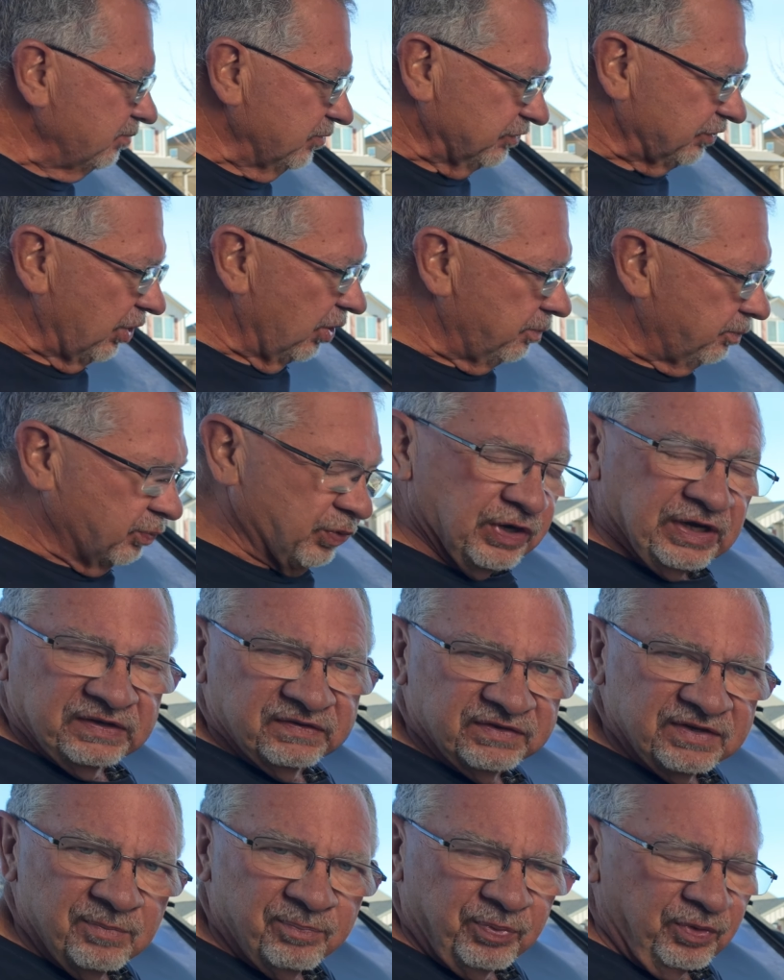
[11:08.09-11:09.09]
So pretty
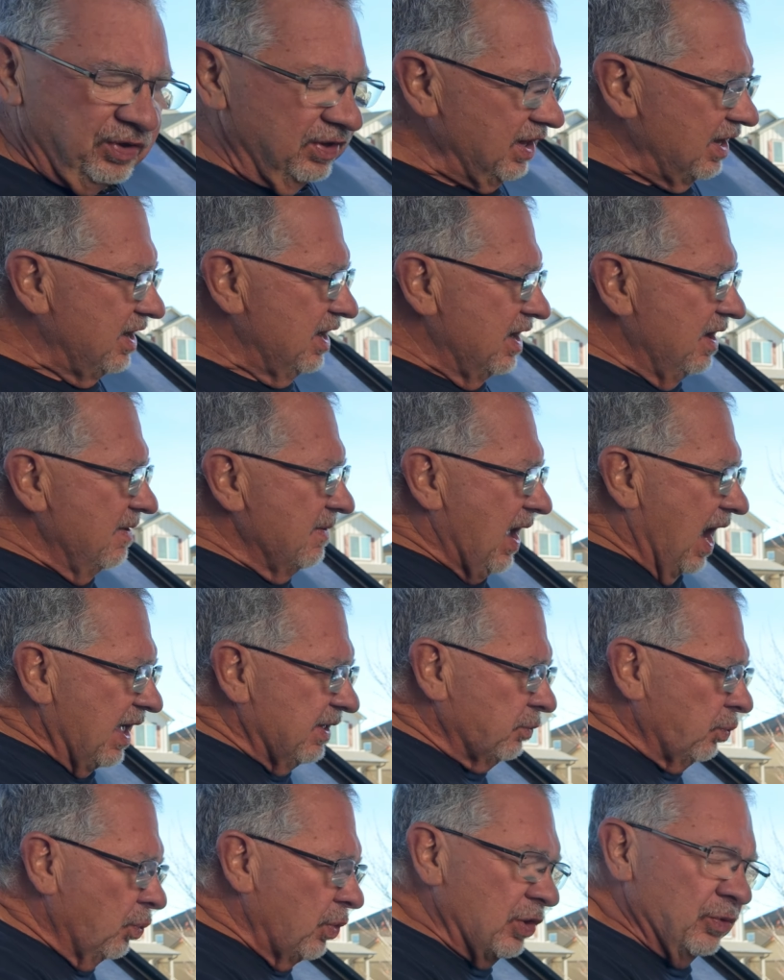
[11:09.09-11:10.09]
simple.
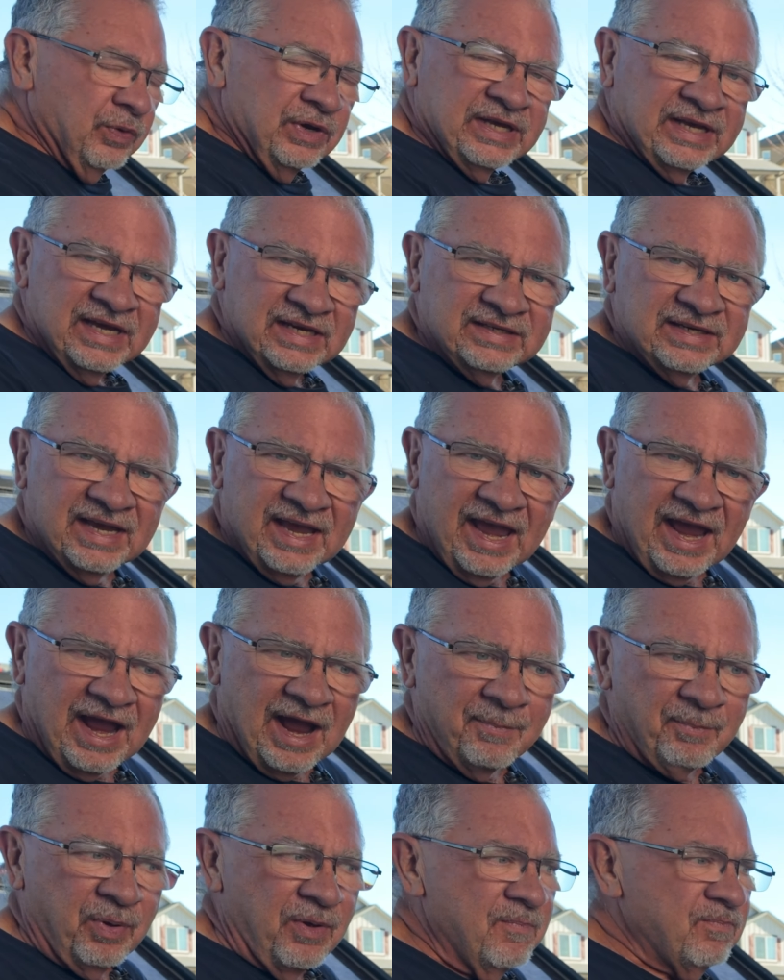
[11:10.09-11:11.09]
When we get to
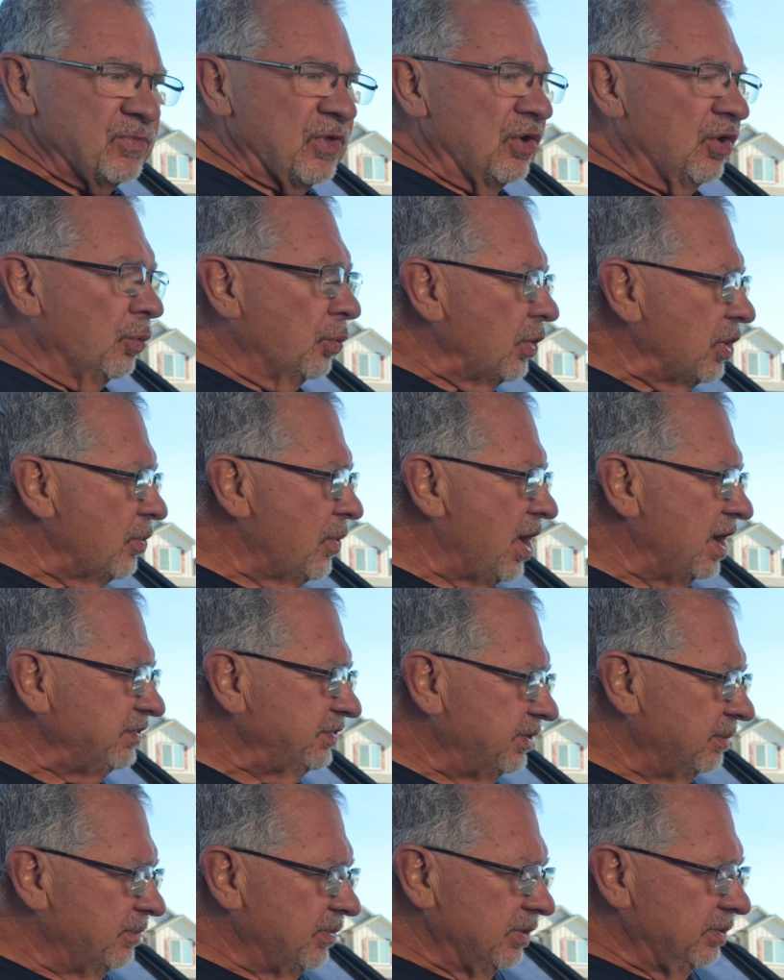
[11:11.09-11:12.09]
camp, we
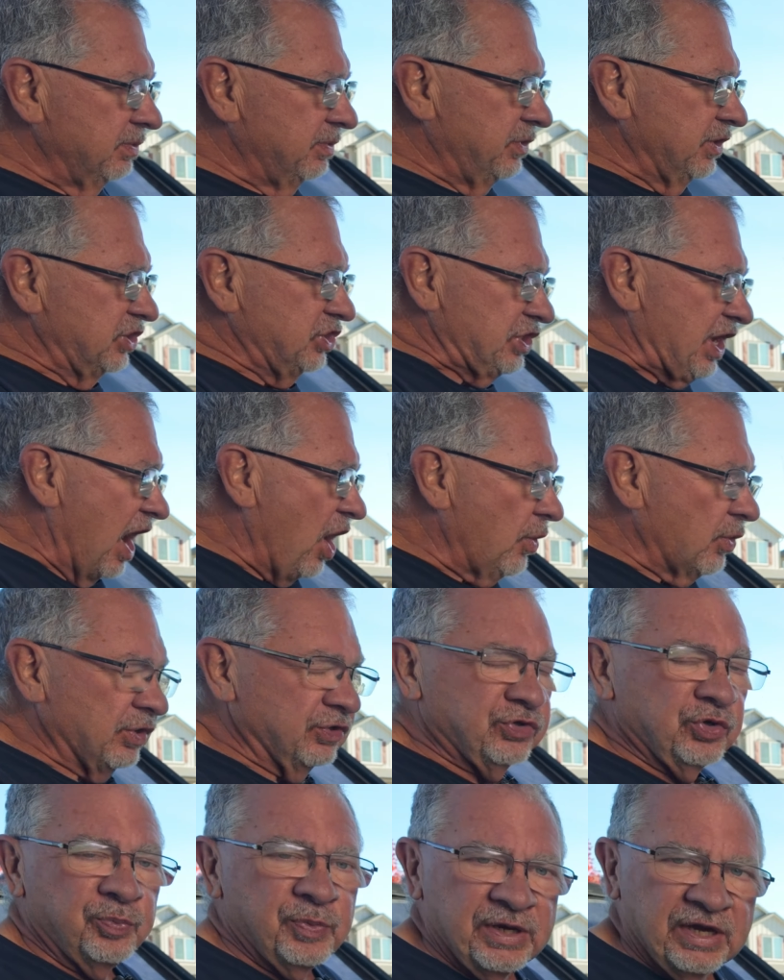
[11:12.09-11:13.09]
want the
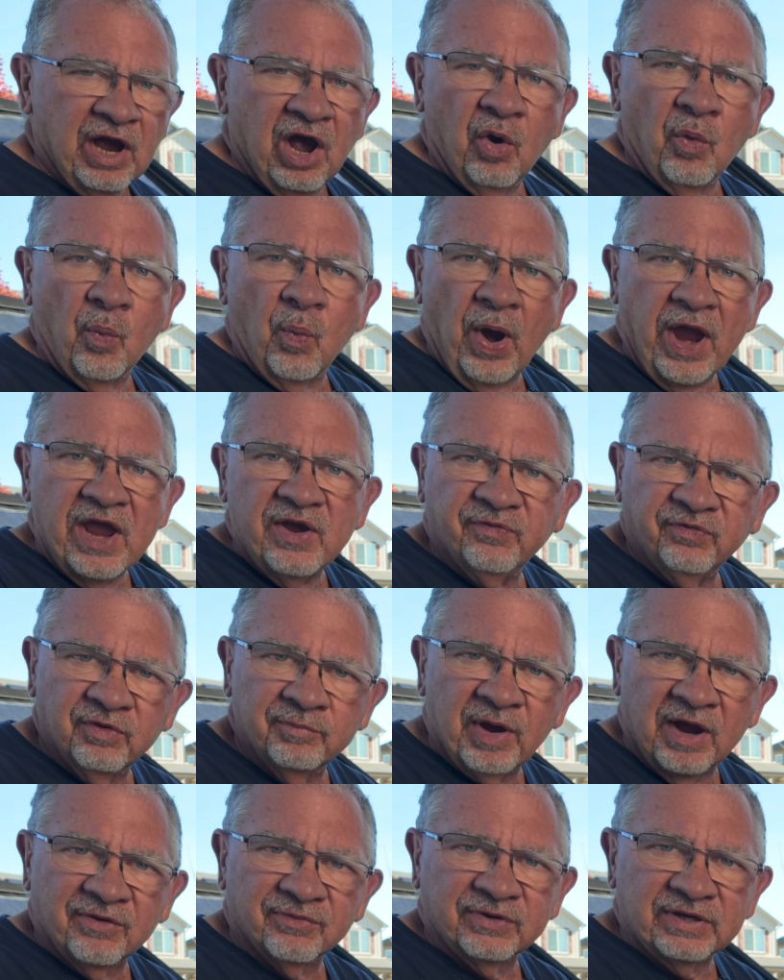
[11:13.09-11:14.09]
shower to be away
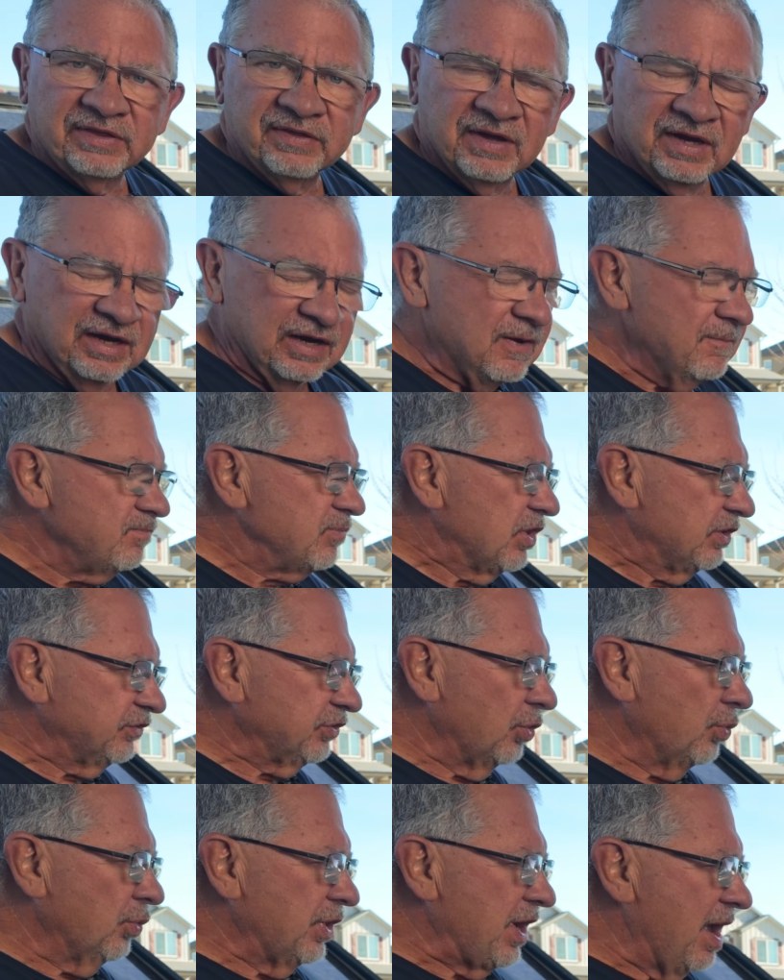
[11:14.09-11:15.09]
from everything,
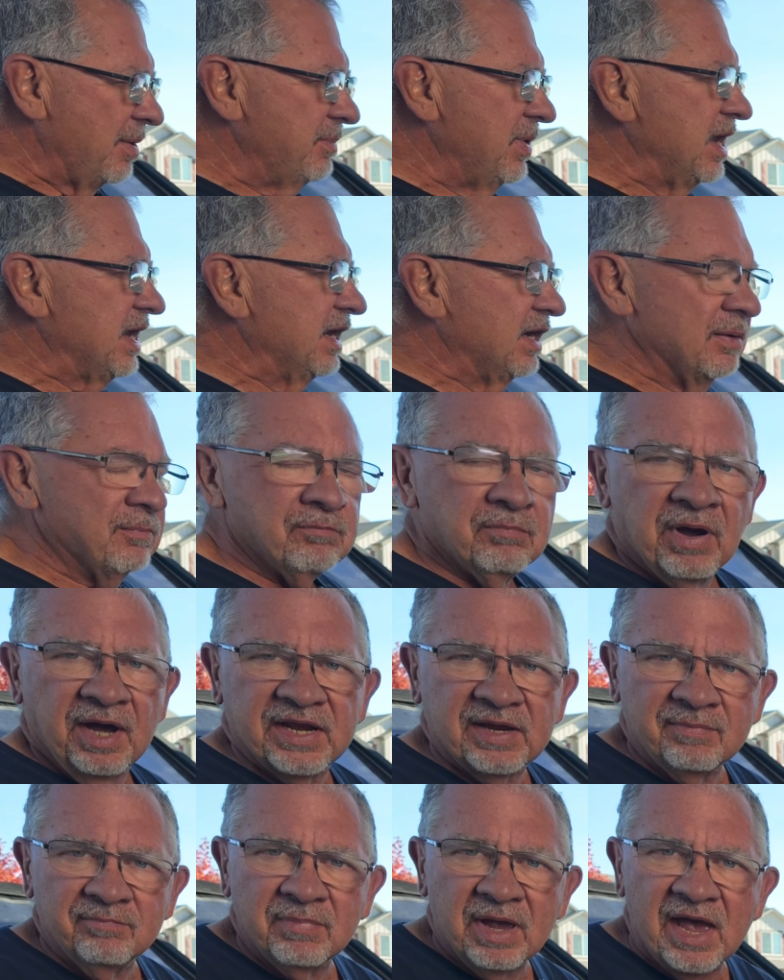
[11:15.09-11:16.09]
so we're not making a
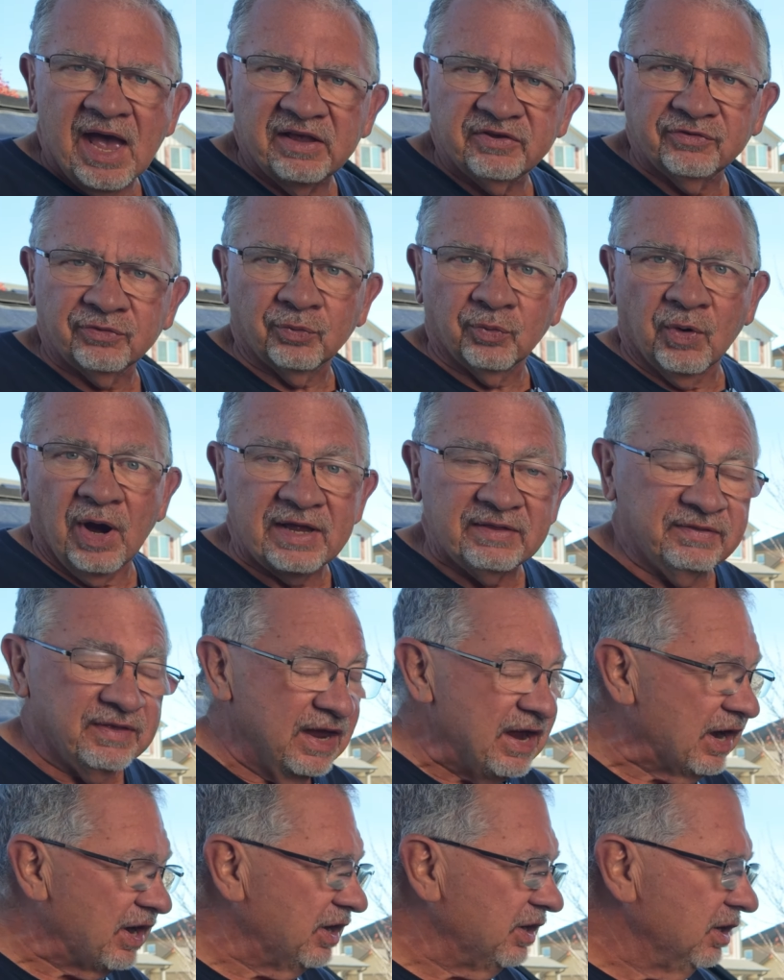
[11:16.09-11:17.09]
muddy mess right
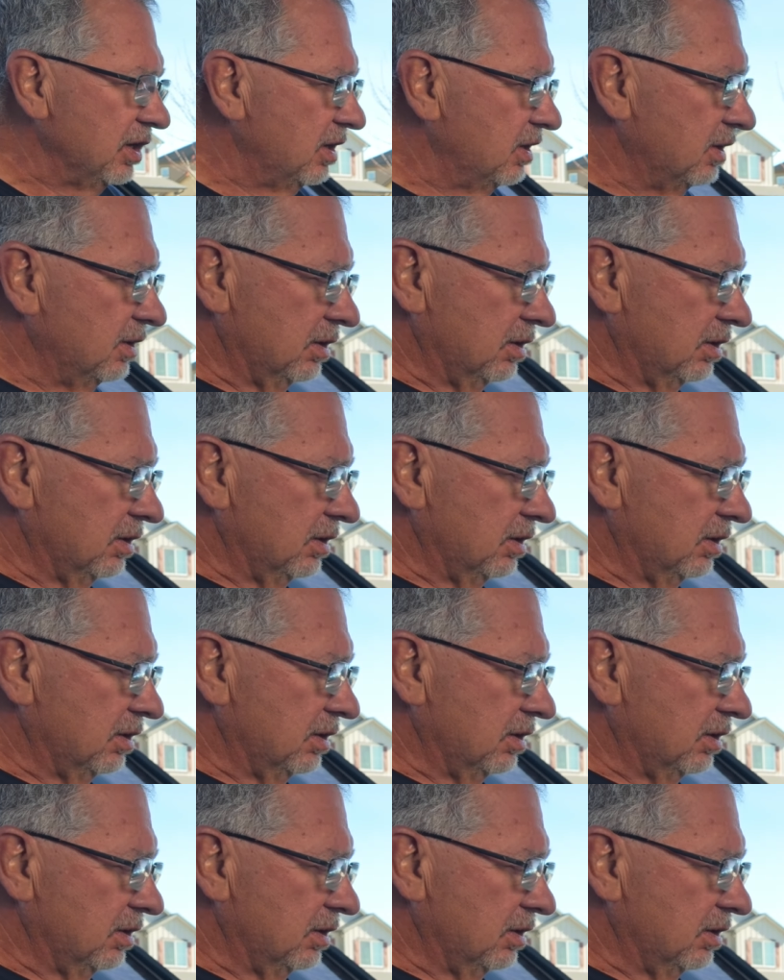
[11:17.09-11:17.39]
there.